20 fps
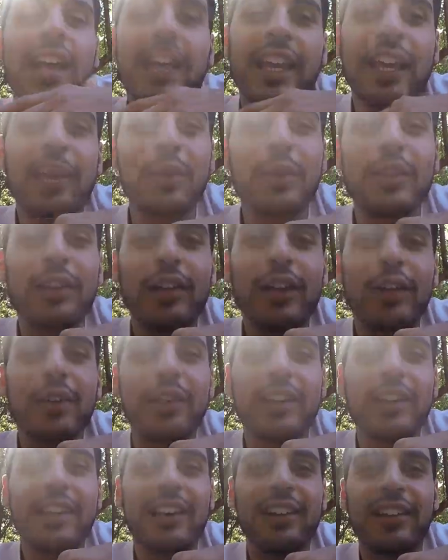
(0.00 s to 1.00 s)
can't really talk
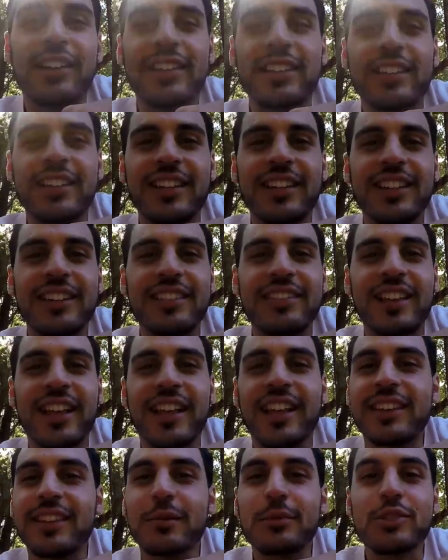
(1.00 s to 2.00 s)
right now because uh, I
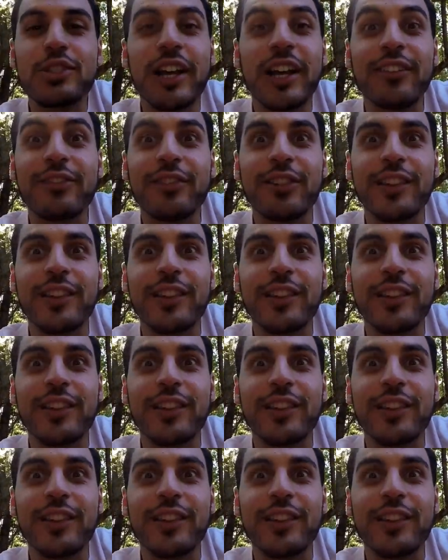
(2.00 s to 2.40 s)
guess I'm shy in